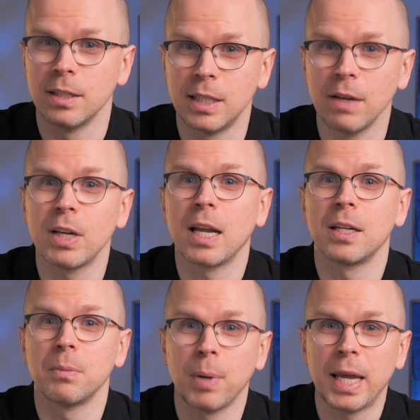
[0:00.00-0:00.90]

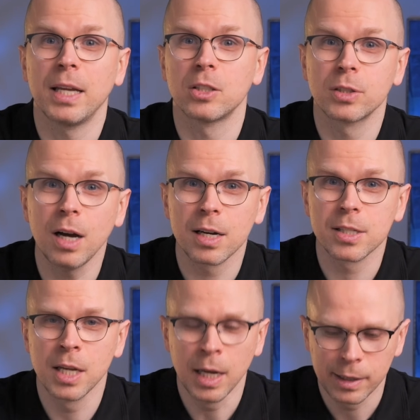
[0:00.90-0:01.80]
dividend-paying
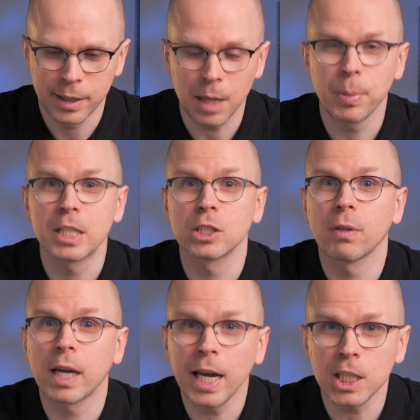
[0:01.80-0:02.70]
stocks not because of
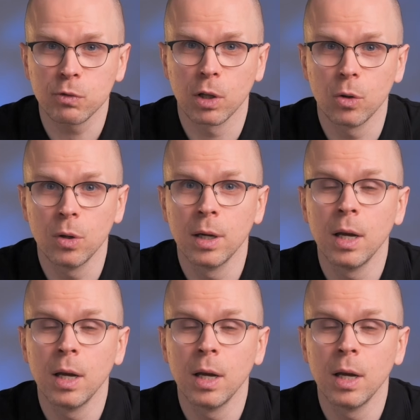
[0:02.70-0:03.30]
the cash flow,